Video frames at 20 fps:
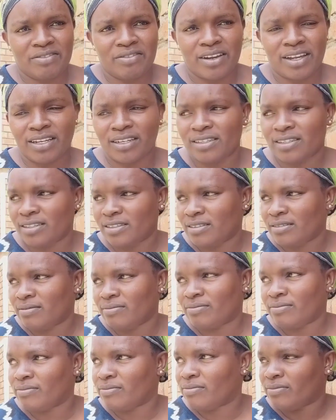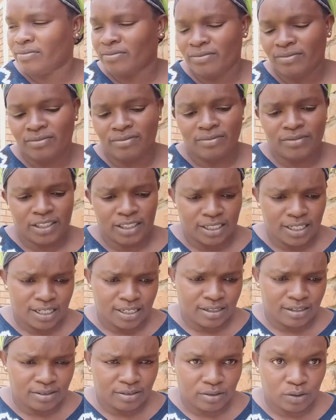cried. Yeah,
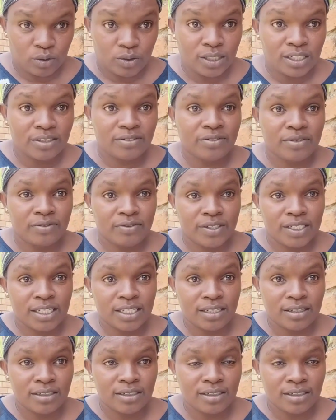2015.